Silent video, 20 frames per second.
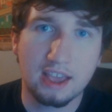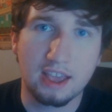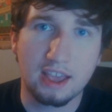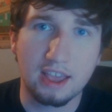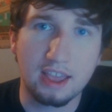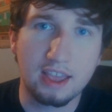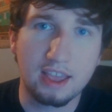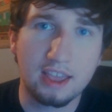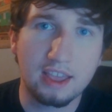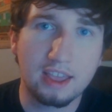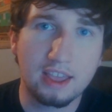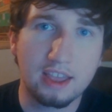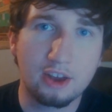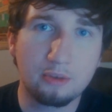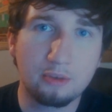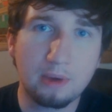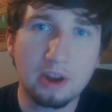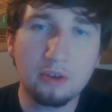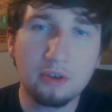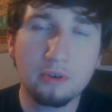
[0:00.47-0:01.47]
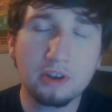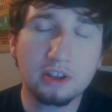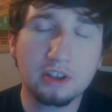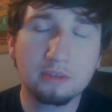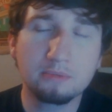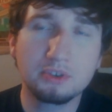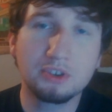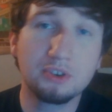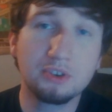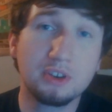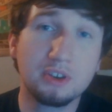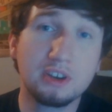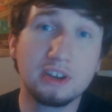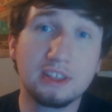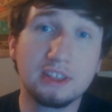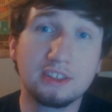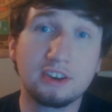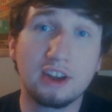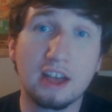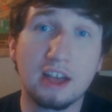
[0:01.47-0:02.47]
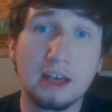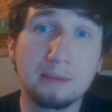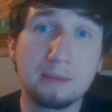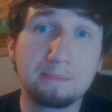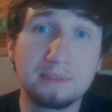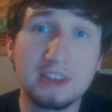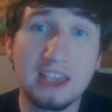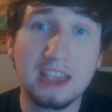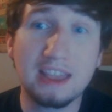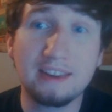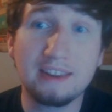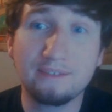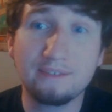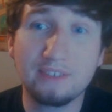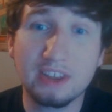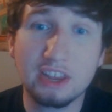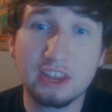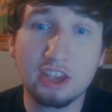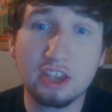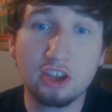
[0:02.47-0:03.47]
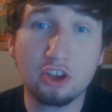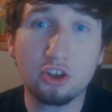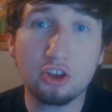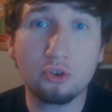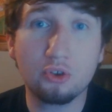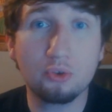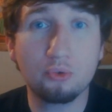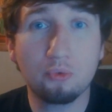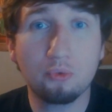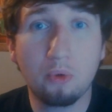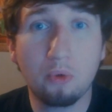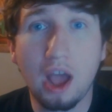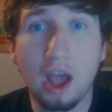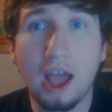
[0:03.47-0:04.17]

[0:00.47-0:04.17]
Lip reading: Hey everybody, welcome to another update video.